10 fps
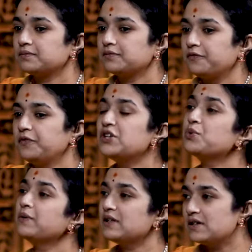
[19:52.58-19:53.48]
which
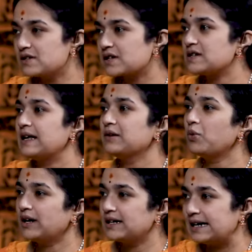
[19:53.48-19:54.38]
we will discuss, like
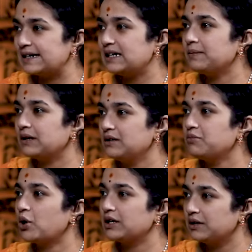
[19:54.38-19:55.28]
what exactly in
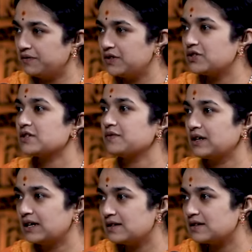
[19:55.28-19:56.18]
body features we
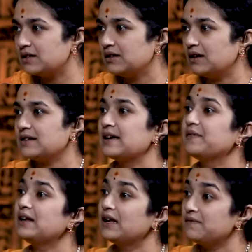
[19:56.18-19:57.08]
can see. There are
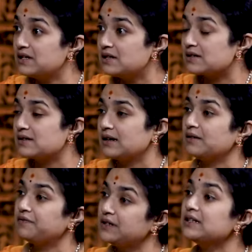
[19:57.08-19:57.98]
7 levels. There are
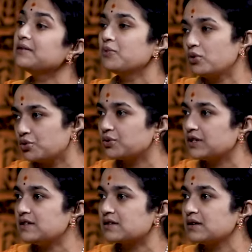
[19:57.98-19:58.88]
further more to
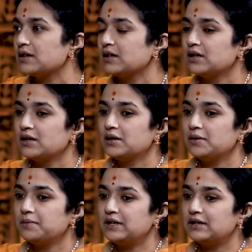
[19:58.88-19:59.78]
this.
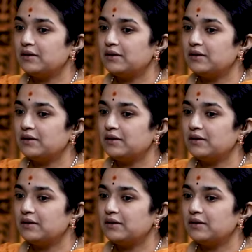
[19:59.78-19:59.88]
But